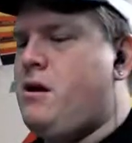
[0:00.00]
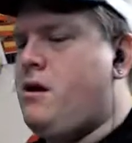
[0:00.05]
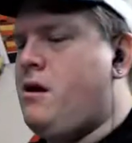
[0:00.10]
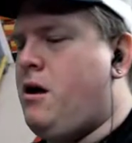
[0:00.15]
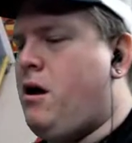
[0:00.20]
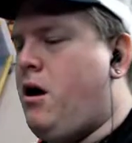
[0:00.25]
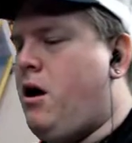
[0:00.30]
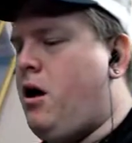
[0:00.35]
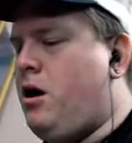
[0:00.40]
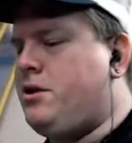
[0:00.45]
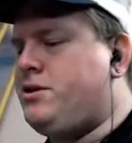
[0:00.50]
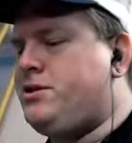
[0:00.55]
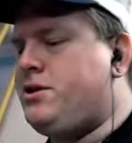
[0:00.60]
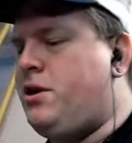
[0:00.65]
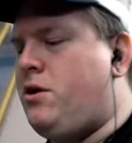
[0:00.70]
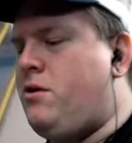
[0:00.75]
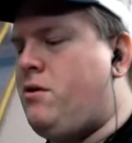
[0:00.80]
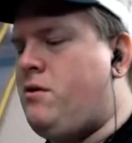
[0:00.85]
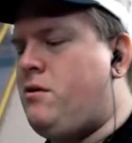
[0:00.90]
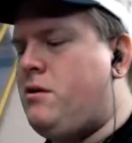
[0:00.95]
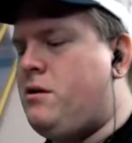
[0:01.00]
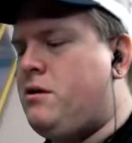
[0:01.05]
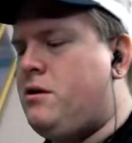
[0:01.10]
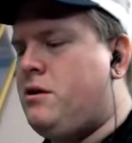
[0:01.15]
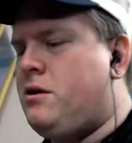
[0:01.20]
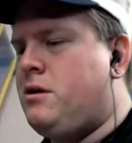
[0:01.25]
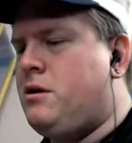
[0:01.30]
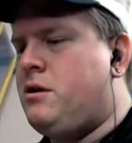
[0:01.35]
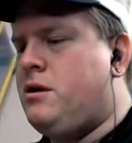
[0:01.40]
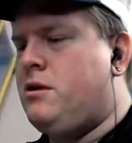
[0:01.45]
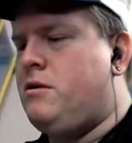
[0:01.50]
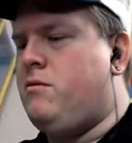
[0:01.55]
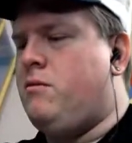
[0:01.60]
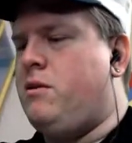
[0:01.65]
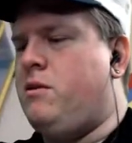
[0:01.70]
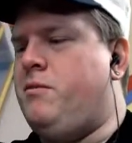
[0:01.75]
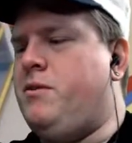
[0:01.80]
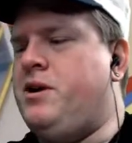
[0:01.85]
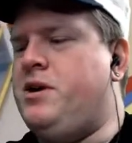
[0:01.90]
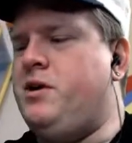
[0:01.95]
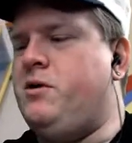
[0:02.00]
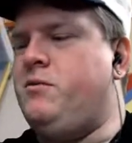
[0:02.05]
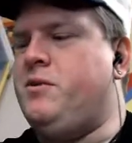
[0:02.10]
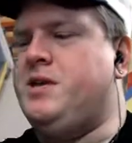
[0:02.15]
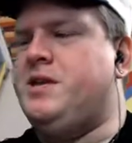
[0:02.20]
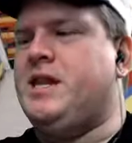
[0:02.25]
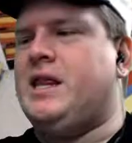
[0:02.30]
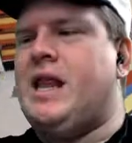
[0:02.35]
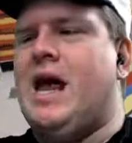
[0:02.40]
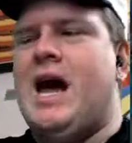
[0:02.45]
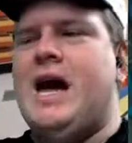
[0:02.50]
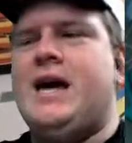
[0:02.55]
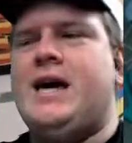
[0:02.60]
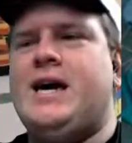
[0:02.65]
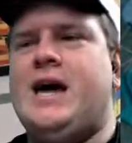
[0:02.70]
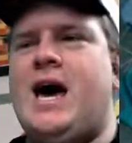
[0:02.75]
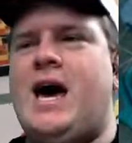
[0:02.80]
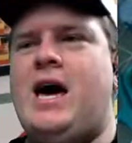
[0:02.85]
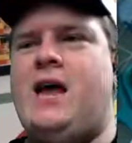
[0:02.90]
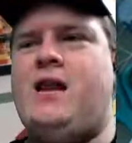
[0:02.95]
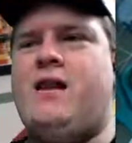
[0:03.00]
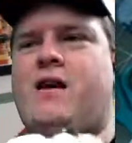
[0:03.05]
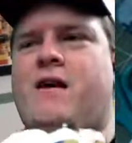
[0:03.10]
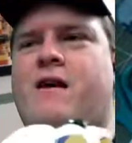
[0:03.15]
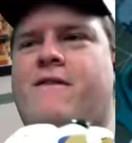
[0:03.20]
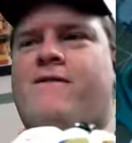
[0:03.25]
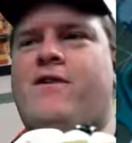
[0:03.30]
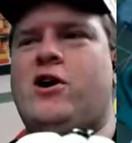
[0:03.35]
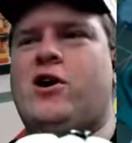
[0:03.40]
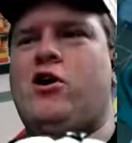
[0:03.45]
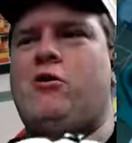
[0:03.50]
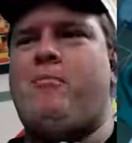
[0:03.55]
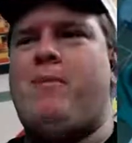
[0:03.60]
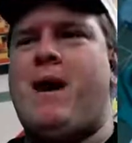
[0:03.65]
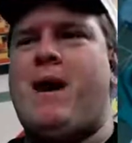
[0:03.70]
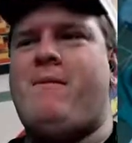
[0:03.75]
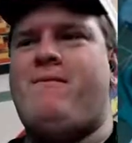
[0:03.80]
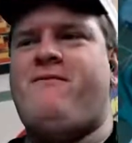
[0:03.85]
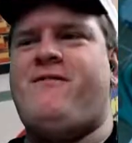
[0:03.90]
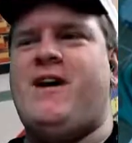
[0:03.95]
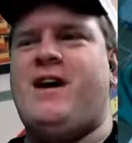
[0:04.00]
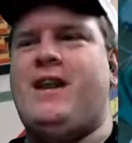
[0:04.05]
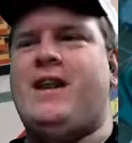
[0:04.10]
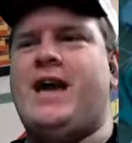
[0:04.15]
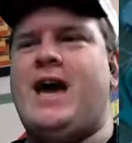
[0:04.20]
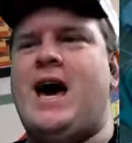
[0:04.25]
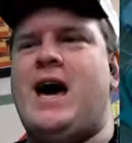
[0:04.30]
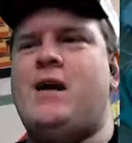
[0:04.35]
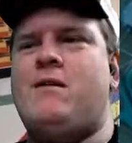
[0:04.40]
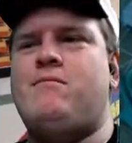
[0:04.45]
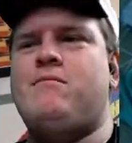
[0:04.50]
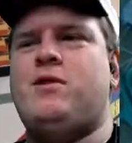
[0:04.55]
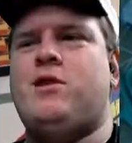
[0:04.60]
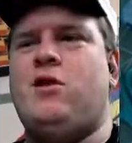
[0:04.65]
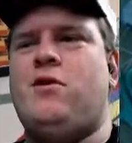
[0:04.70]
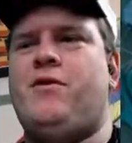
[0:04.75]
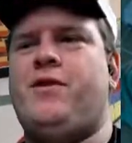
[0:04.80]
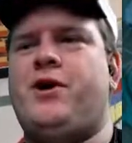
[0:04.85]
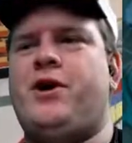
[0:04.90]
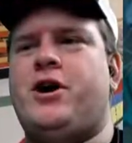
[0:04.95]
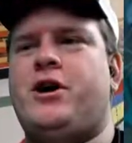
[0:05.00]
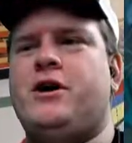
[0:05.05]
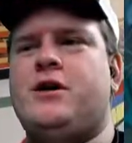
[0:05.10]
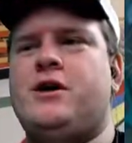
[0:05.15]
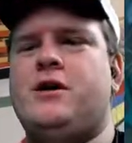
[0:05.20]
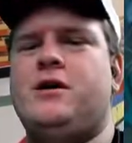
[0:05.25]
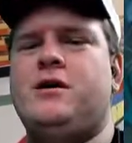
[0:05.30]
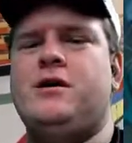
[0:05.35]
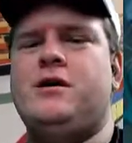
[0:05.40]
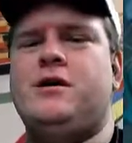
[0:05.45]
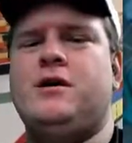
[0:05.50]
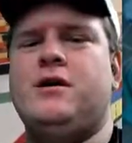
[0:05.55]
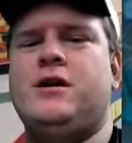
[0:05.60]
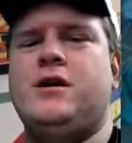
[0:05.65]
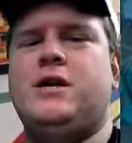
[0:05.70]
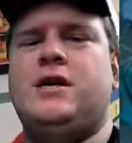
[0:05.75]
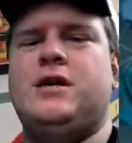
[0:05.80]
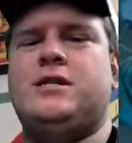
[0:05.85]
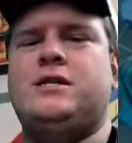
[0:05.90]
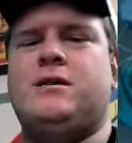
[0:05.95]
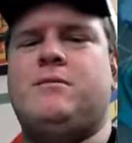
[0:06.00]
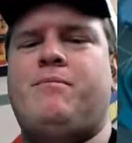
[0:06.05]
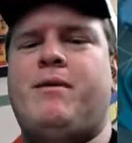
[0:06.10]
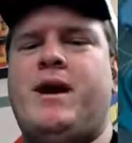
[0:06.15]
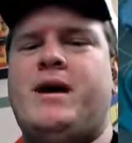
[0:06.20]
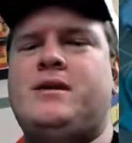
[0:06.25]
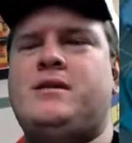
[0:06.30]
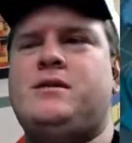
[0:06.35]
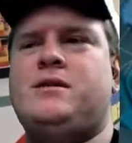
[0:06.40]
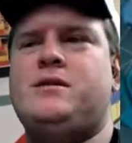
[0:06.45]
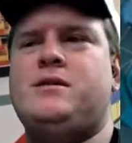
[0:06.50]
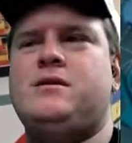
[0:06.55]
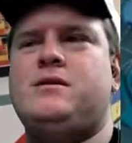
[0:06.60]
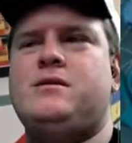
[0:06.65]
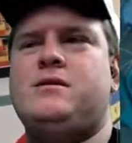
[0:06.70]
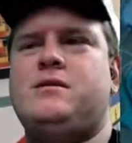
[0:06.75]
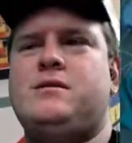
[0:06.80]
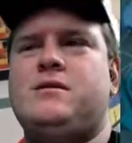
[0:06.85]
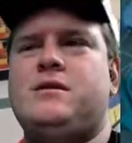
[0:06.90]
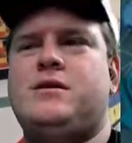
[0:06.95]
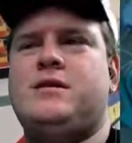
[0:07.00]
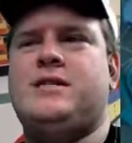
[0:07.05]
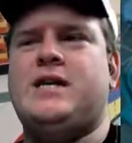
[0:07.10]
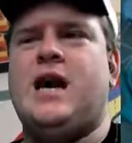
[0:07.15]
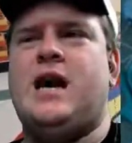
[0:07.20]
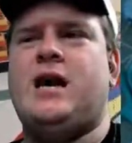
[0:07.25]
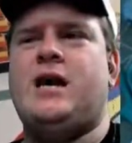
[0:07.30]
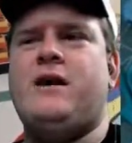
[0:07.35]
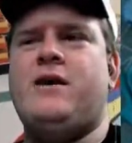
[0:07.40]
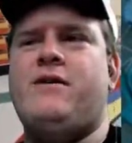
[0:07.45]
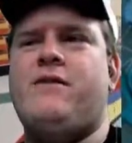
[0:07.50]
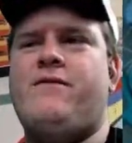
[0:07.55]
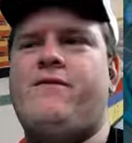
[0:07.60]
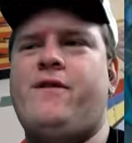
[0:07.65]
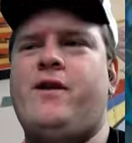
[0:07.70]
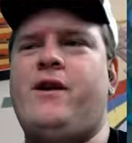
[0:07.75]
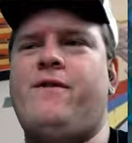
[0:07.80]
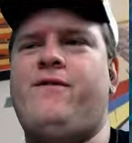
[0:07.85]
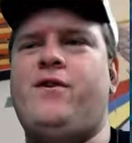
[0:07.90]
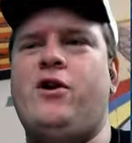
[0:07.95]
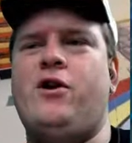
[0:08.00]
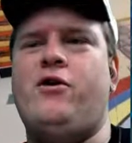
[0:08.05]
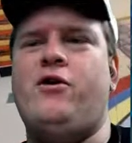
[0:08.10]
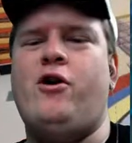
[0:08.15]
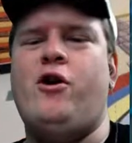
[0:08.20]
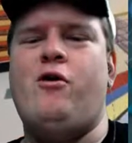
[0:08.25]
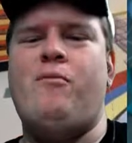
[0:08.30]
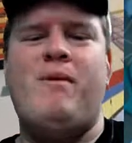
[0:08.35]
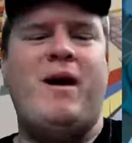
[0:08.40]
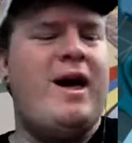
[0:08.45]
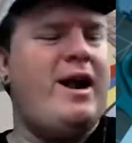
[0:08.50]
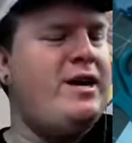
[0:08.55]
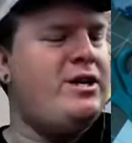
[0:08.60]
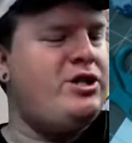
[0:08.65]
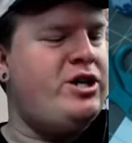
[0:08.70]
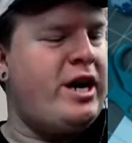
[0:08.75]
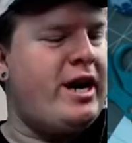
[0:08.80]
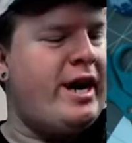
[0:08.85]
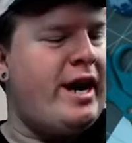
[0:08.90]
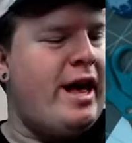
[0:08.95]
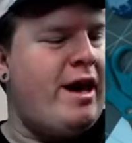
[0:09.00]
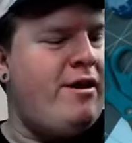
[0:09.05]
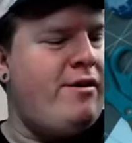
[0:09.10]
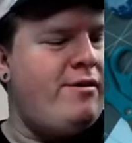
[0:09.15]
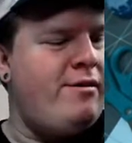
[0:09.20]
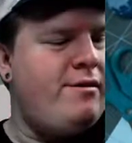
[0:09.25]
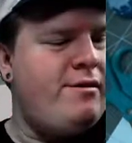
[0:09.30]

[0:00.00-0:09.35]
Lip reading: Also, what did we do? We did Lion Cat, a Funko Pop. Finally got him. Glow in the dark. He's the best. Saga. If you don't know about it, check it out.